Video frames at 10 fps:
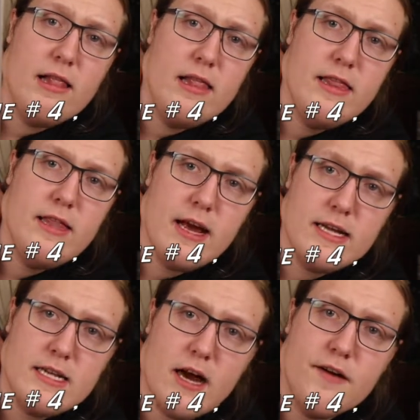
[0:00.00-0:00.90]

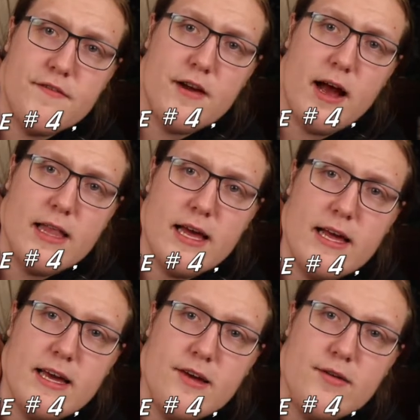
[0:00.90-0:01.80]
Nice cover. I
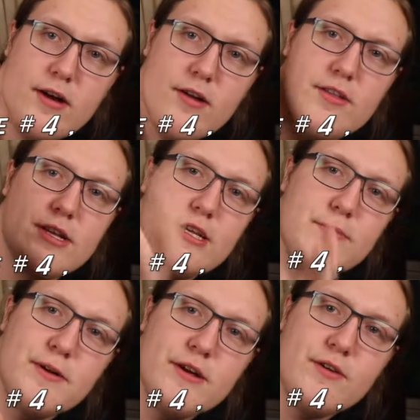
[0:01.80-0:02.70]
like it. You got all the
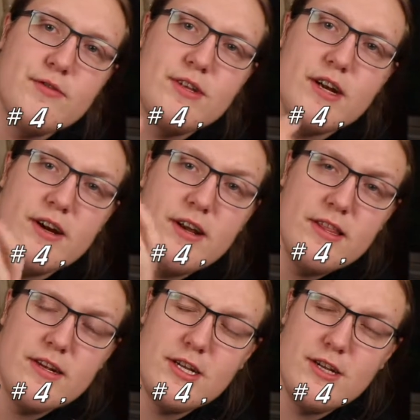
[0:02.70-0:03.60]
superheroes there
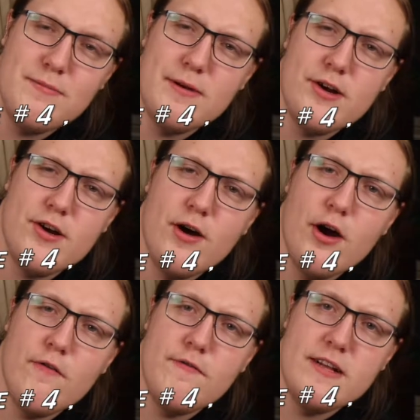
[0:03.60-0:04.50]
in their superhero
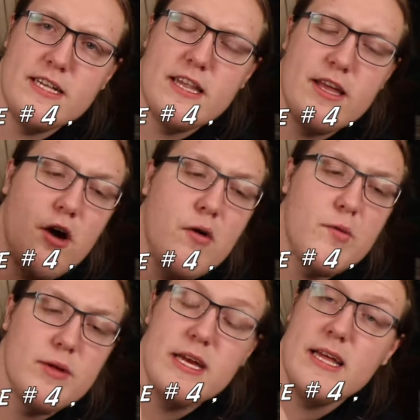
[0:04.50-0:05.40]
outfits, and they all
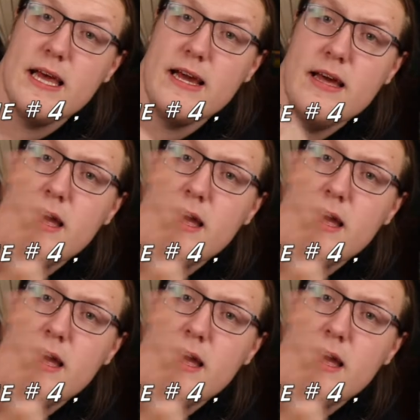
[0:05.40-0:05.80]
really like